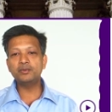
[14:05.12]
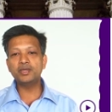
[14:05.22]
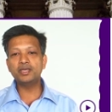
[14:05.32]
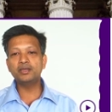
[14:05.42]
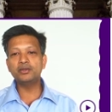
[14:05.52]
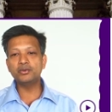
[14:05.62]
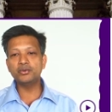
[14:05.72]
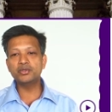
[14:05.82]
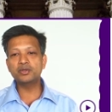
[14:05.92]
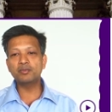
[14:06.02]
to be
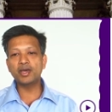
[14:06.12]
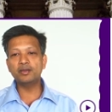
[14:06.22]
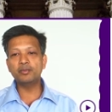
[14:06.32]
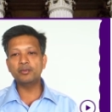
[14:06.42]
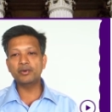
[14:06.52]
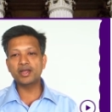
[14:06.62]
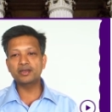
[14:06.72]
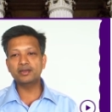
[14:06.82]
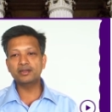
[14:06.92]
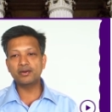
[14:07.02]
used by the
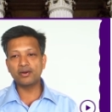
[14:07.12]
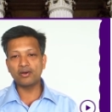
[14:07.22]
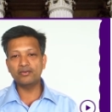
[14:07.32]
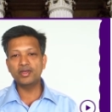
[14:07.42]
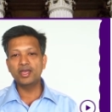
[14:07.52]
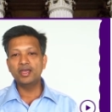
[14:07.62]
proprietor thereof